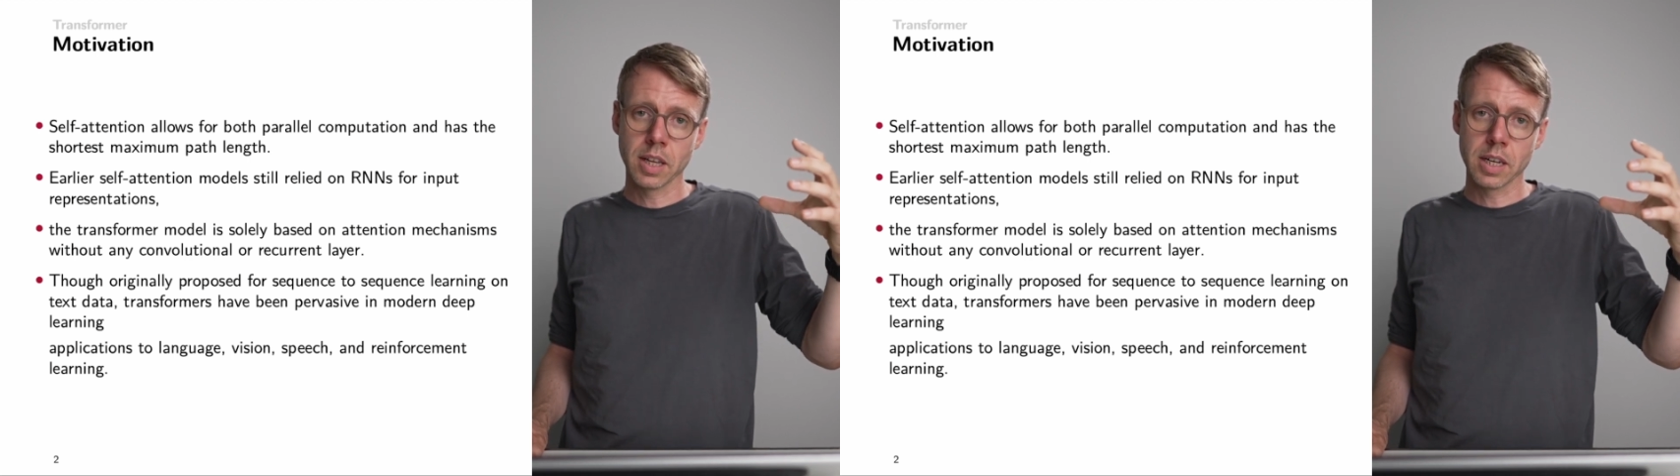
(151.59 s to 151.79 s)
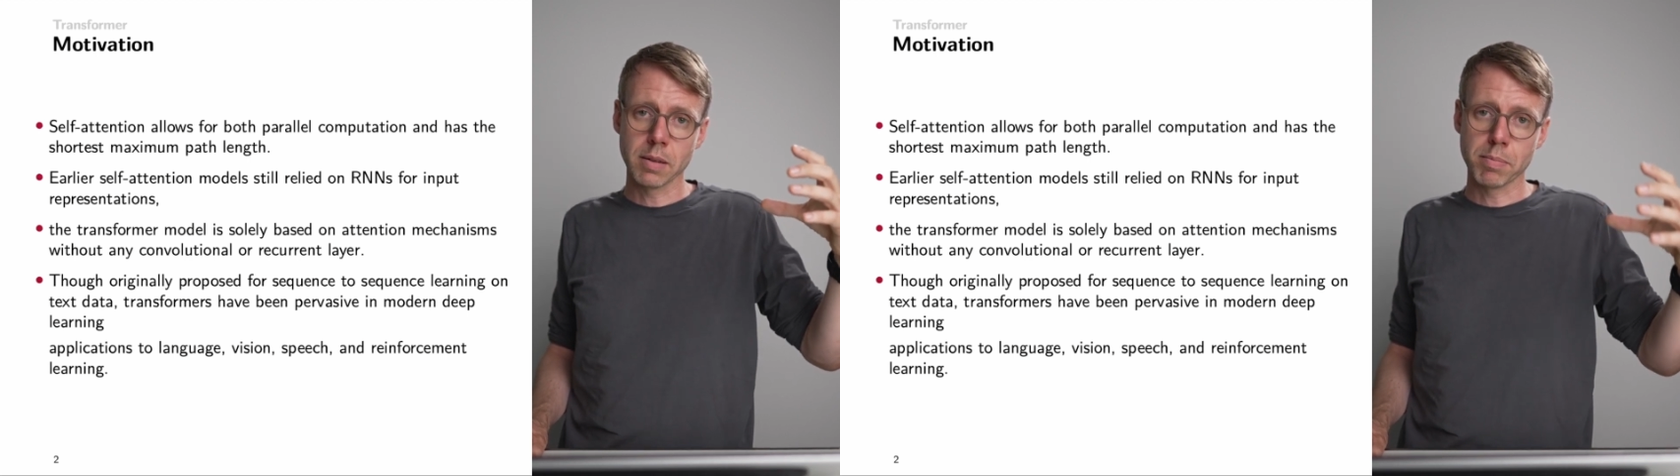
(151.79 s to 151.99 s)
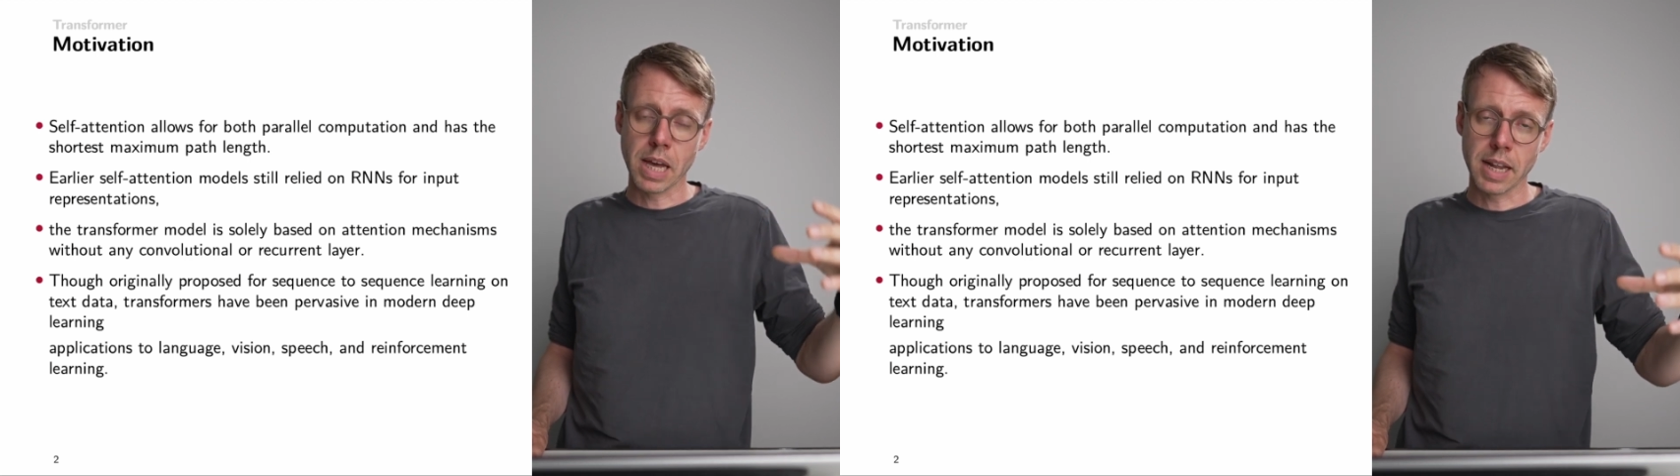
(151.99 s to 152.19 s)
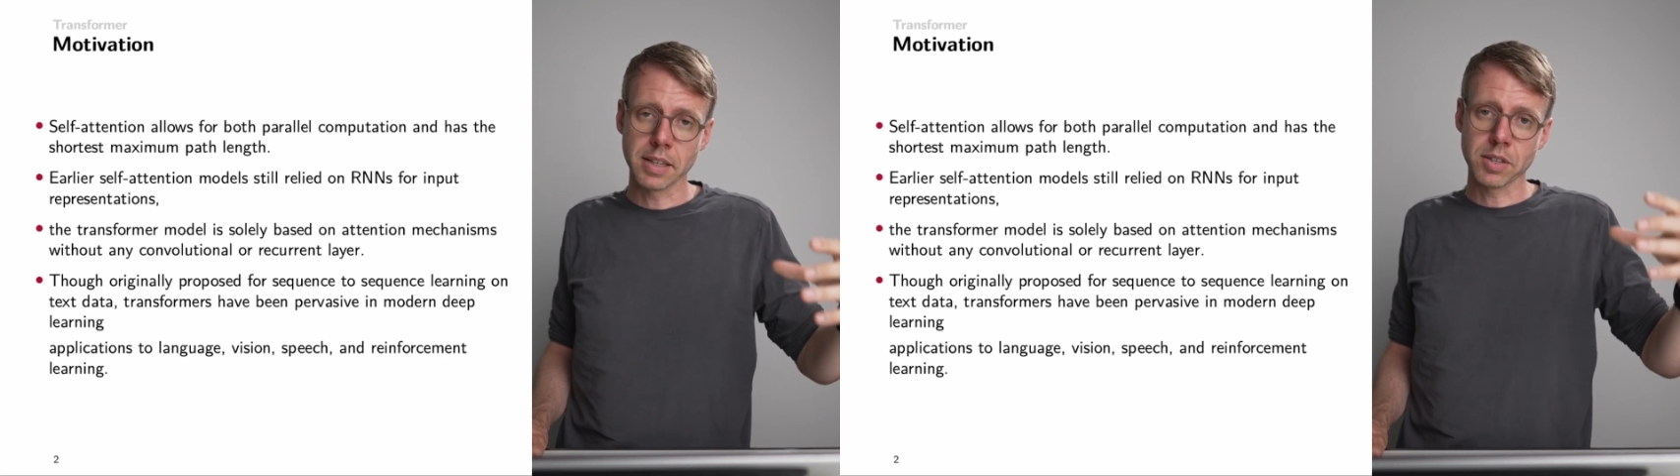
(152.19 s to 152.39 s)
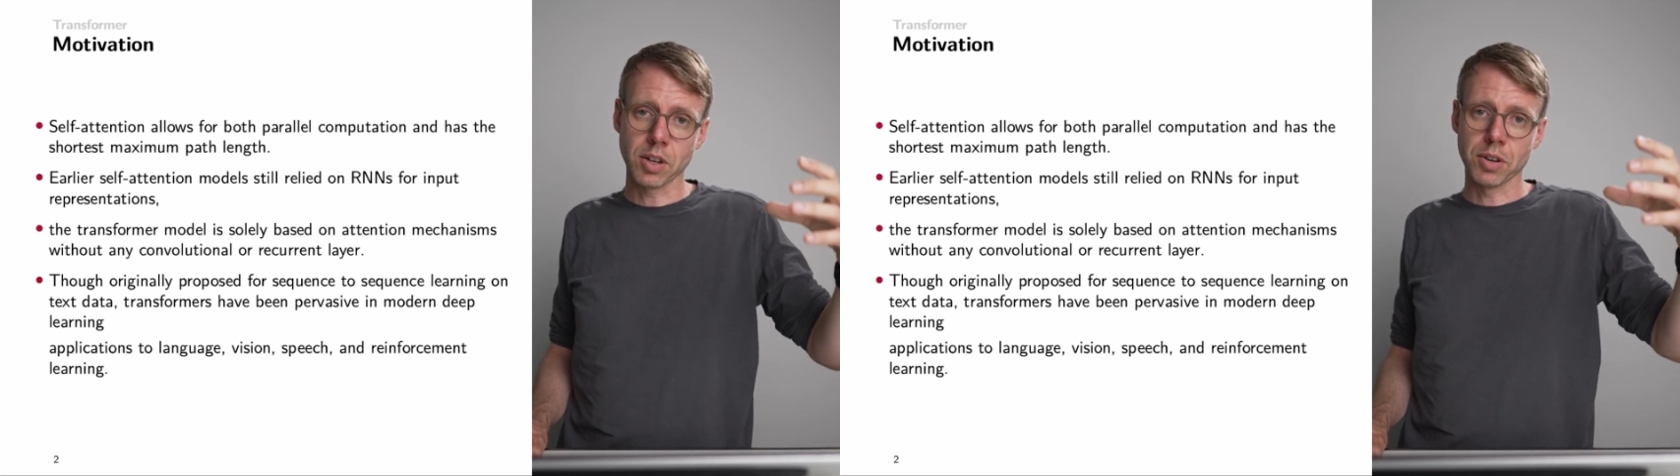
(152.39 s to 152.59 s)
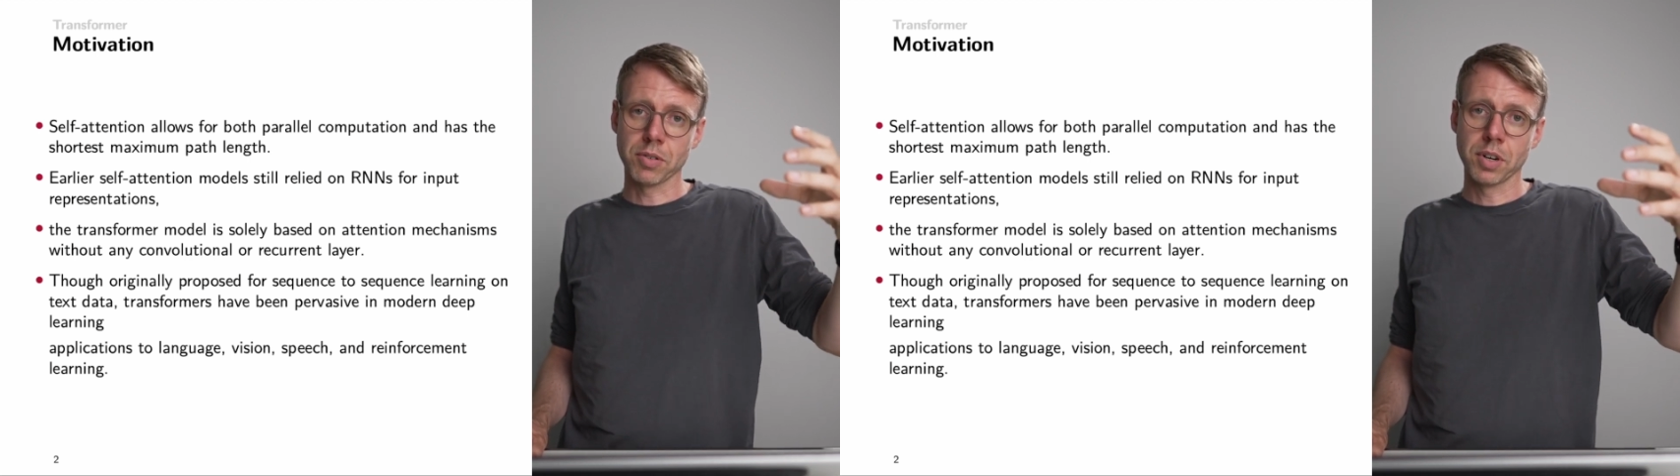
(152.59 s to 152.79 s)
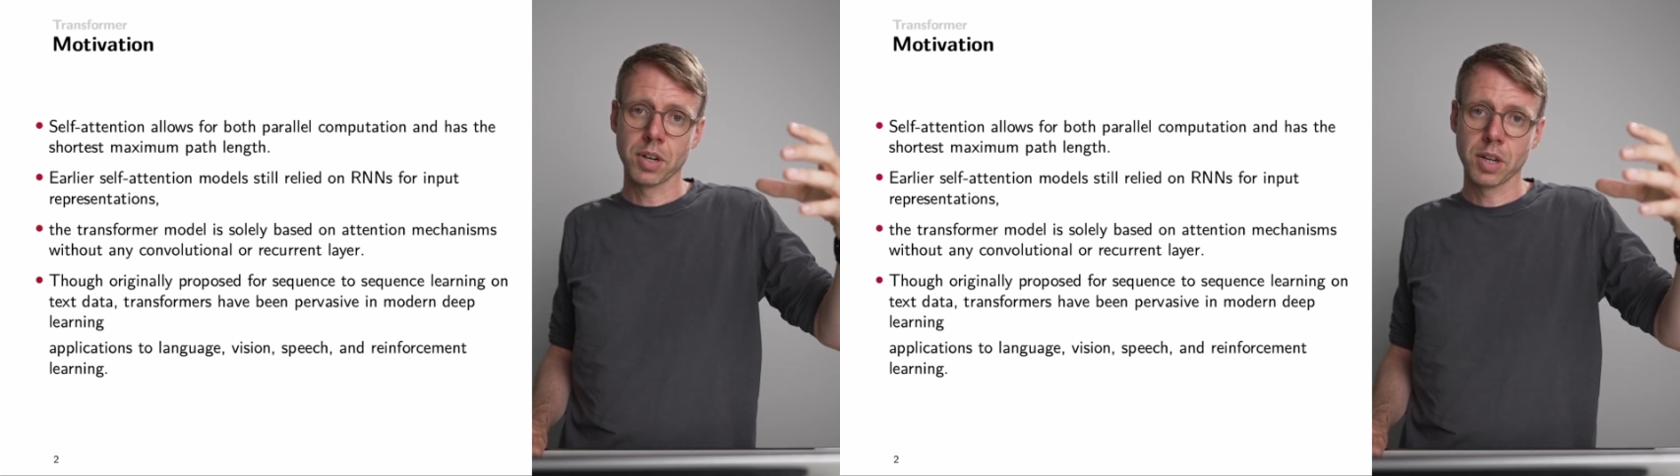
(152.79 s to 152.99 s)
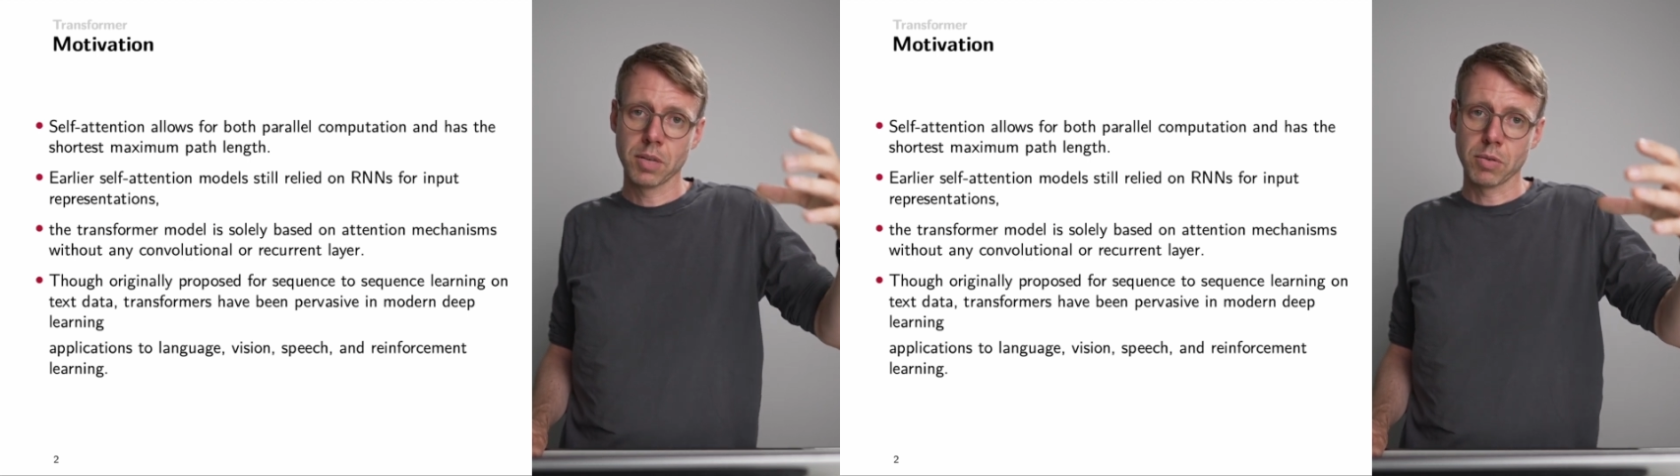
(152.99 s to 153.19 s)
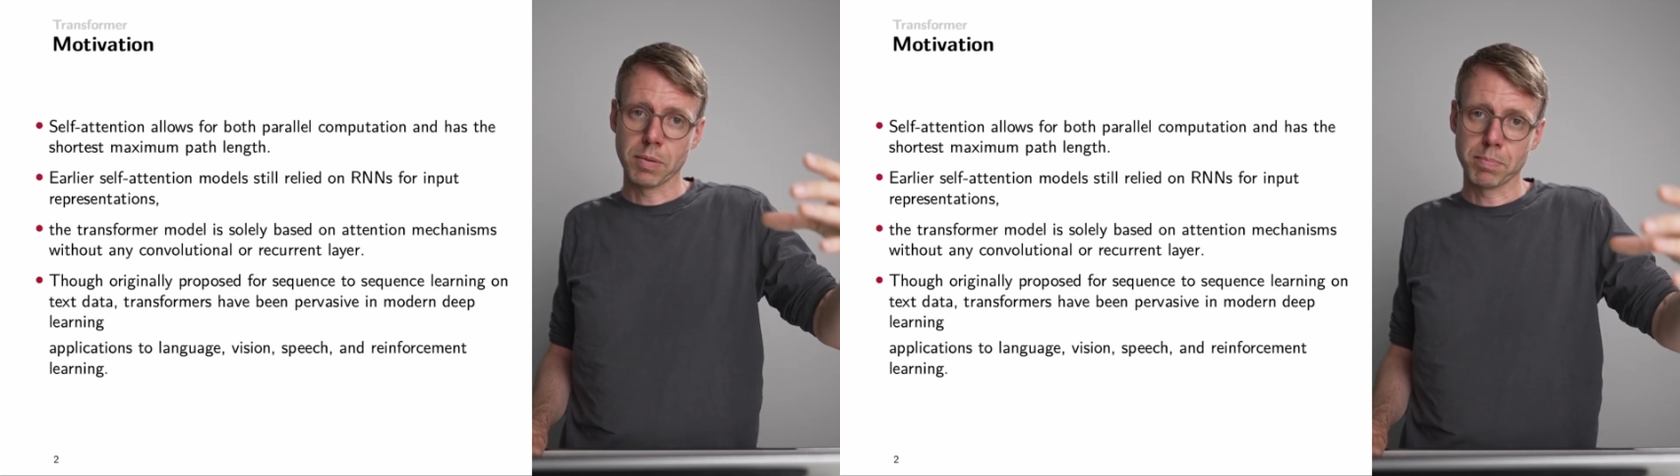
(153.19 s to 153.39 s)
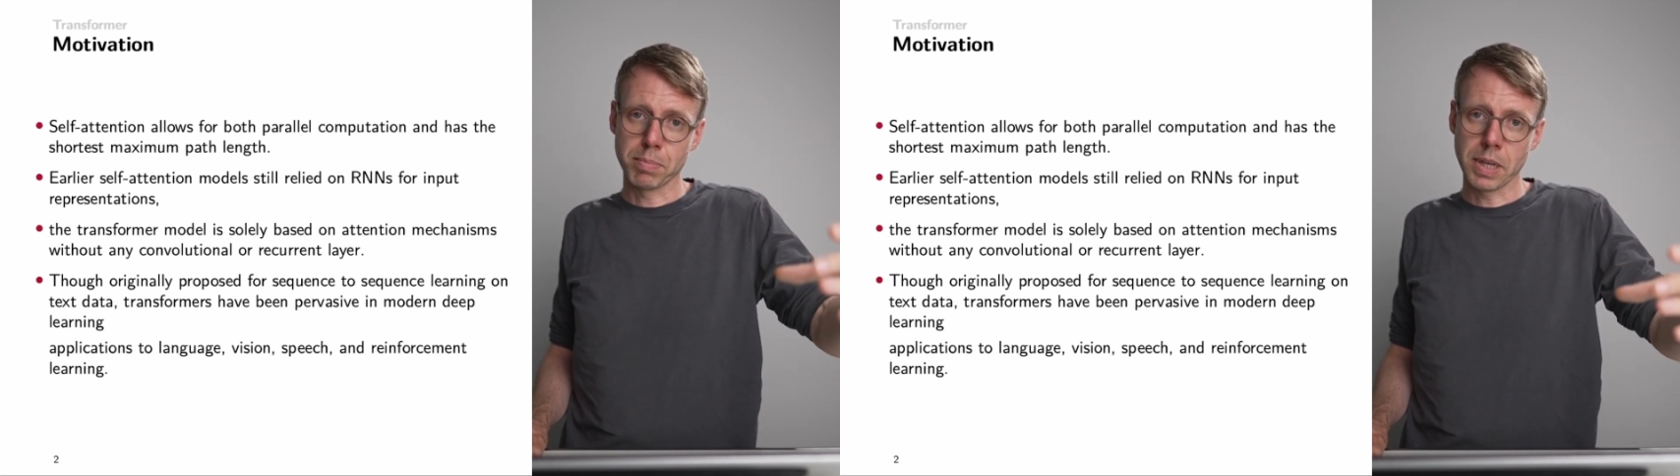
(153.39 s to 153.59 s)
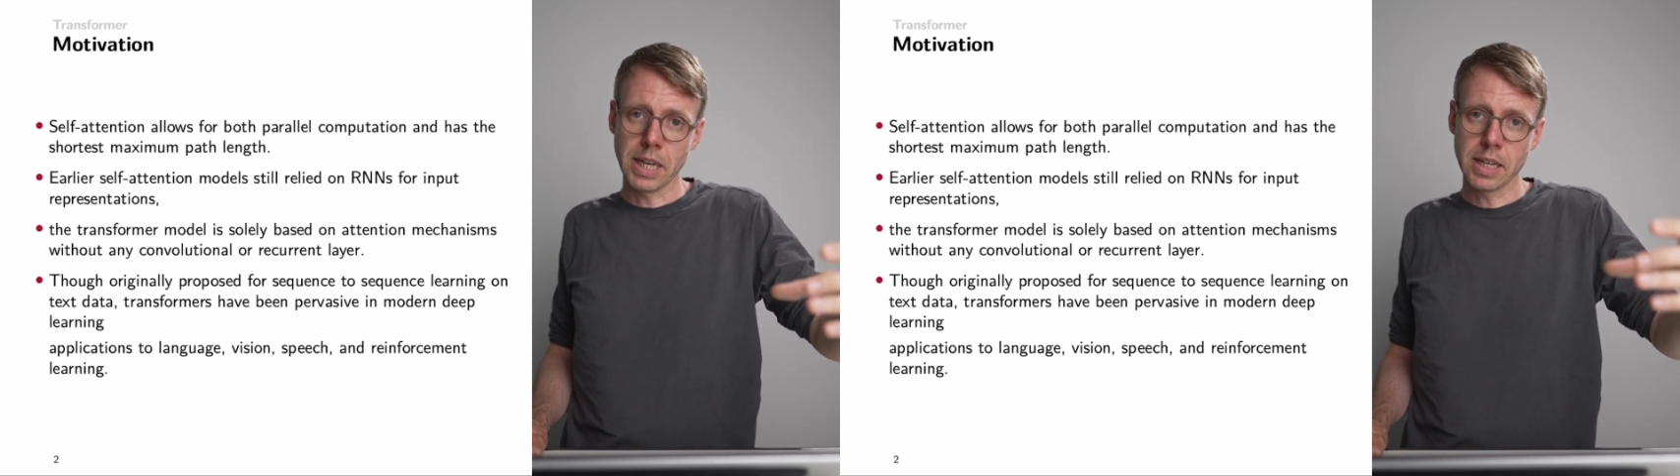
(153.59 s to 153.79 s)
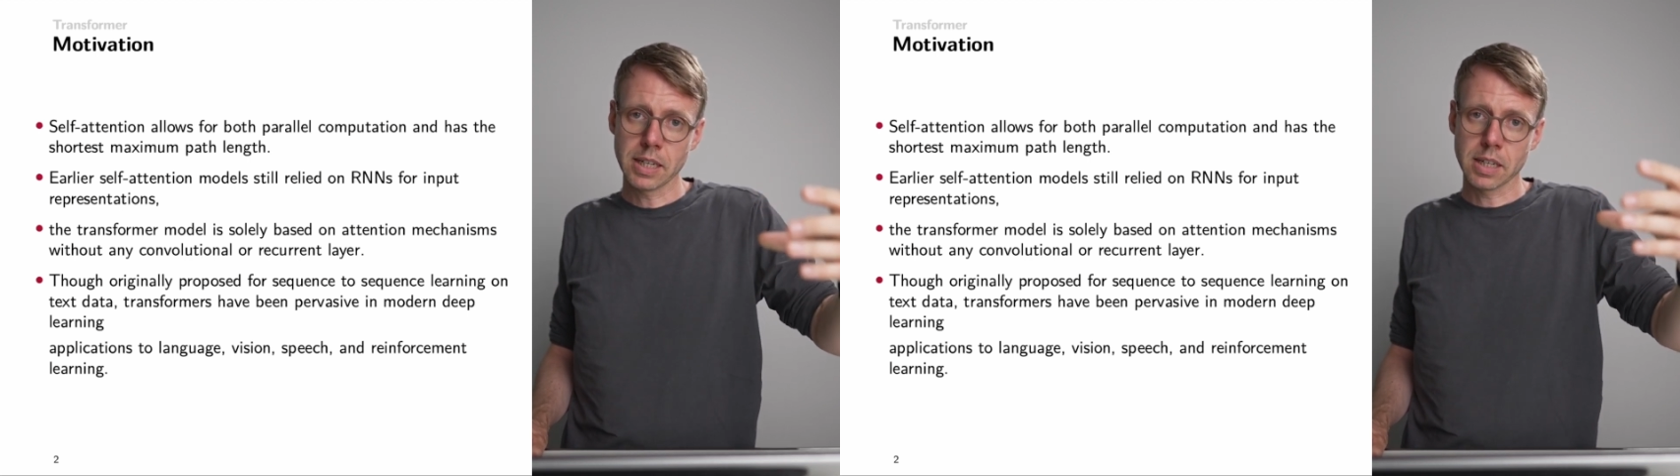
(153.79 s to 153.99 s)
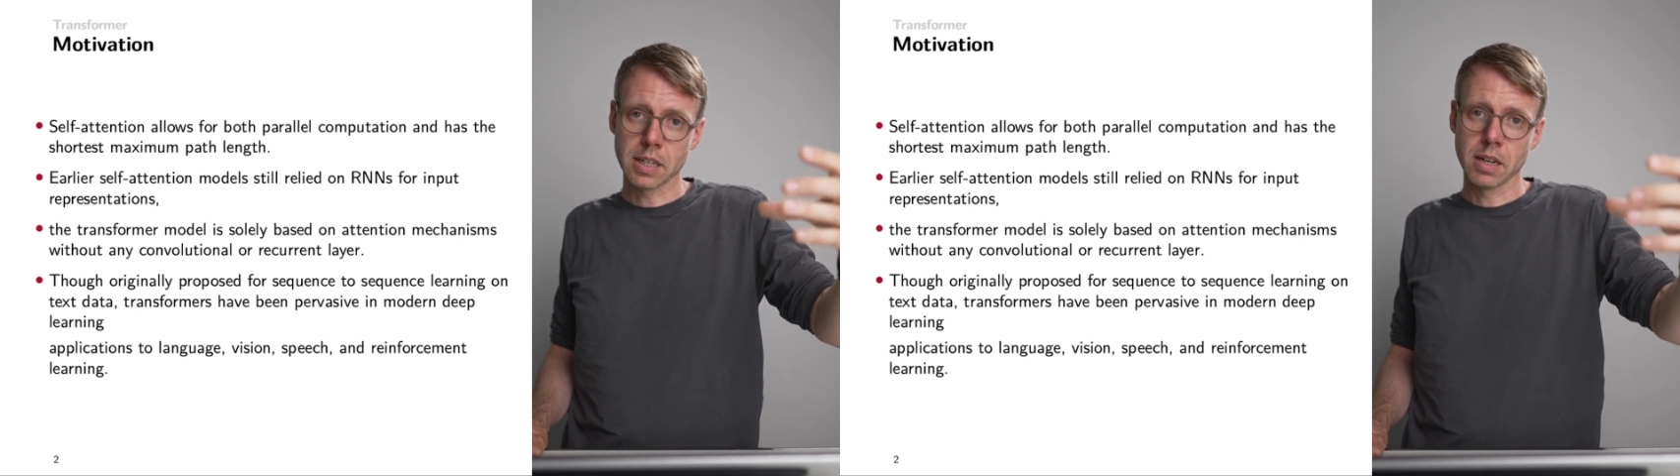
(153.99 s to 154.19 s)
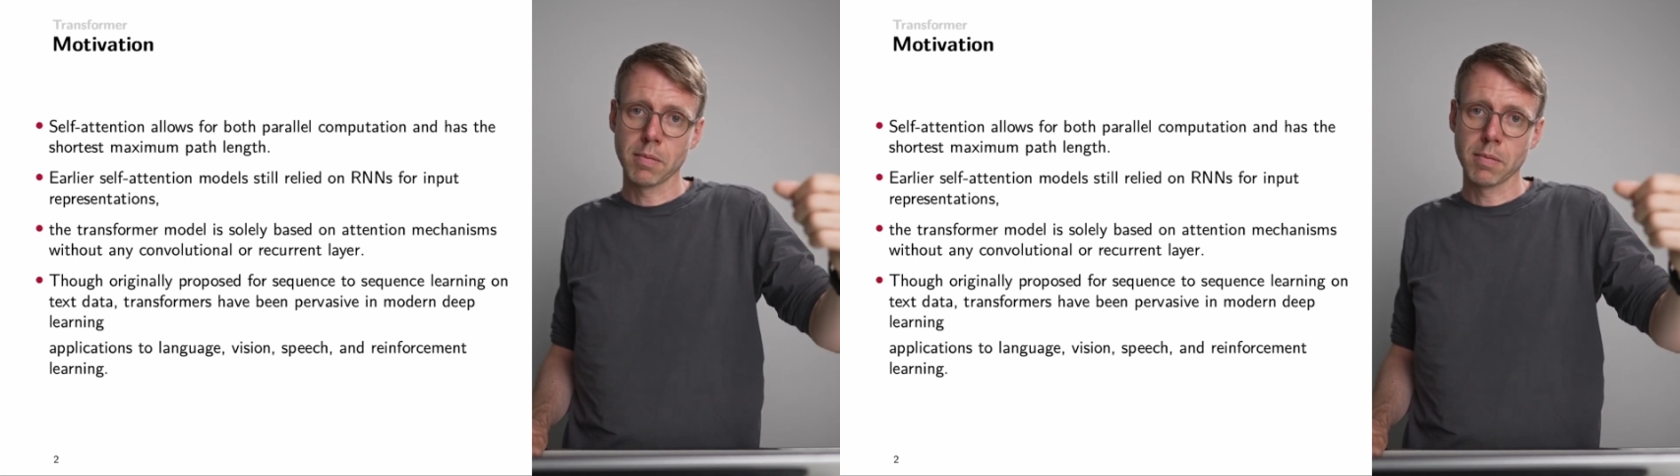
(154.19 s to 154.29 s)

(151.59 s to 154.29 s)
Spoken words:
depends on repeated